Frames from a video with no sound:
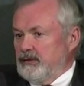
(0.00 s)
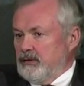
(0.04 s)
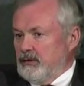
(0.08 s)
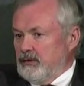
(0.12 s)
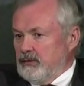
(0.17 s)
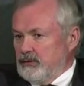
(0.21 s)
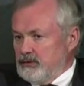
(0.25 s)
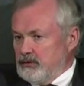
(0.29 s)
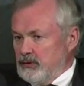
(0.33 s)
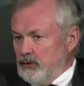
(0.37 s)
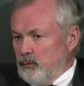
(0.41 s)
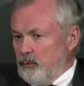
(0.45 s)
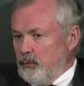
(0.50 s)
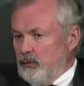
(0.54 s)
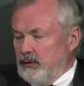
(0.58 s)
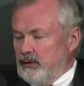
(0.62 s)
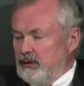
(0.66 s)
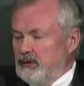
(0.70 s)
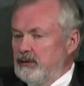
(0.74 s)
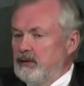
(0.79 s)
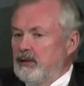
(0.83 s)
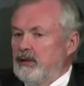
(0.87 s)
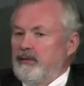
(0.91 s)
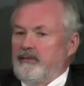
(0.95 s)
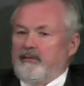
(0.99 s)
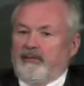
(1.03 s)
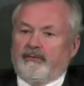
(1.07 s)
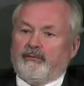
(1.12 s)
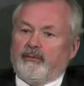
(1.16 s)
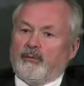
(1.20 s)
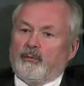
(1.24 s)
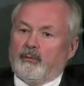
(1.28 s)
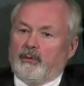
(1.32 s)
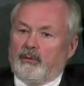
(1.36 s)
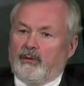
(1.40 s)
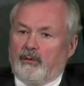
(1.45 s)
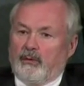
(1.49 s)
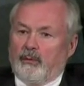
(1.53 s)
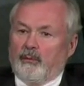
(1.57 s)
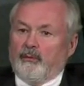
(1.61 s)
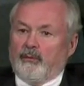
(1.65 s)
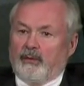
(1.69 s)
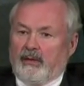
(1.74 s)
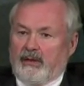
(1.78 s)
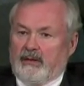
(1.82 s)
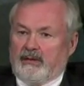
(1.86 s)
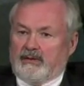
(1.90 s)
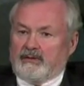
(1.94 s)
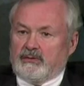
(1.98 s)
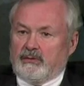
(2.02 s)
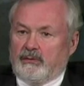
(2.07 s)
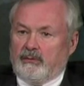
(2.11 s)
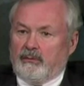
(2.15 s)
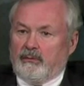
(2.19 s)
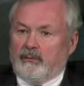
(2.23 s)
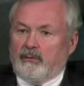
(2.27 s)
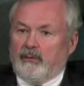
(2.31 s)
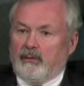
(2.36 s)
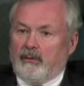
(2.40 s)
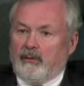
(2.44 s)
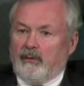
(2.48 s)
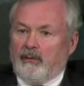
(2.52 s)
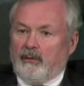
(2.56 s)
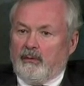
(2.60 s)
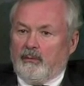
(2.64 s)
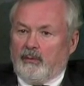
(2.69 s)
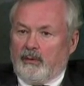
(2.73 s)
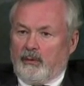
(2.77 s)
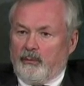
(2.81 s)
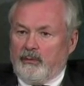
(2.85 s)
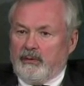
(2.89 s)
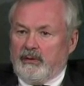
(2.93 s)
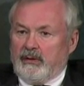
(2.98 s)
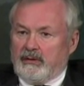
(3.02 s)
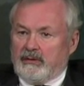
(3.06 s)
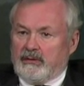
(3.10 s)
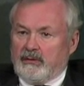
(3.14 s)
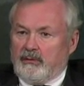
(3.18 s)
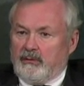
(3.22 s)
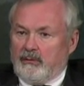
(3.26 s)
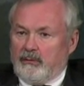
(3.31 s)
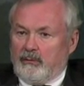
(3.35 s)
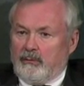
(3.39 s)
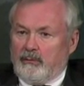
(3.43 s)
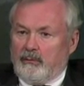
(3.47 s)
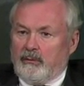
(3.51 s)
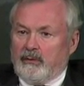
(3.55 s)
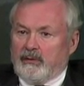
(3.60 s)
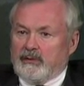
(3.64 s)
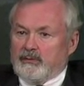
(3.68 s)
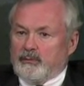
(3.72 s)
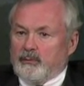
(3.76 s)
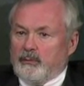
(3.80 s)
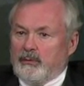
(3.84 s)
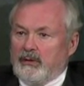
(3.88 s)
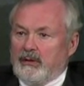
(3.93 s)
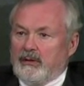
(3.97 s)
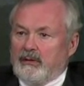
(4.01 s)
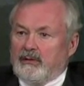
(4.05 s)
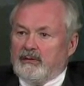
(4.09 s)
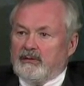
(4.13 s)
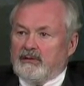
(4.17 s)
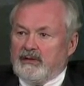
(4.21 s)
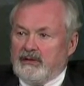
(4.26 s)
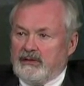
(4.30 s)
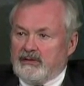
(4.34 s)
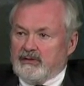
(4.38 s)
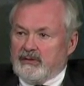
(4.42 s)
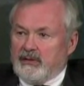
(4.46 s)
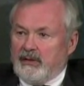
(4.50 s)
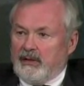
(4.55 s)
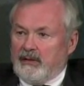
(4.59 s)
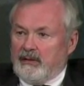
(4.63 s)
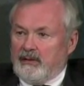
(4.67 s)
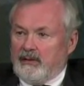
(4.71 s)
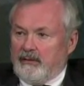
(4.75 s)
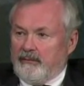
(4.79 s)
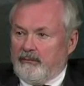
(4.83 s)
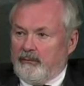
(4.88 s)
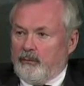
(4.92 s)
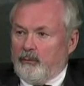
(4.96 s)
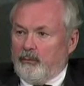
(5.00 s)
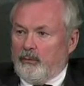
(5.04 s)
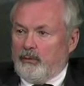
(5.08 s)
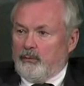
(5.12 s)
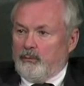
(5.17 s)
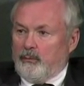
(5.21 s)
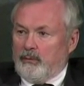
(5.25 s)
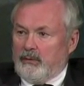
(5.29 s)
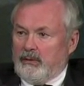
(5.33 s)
And so we need to have everyone know that. So what we need to do is we need to teach that to everyone.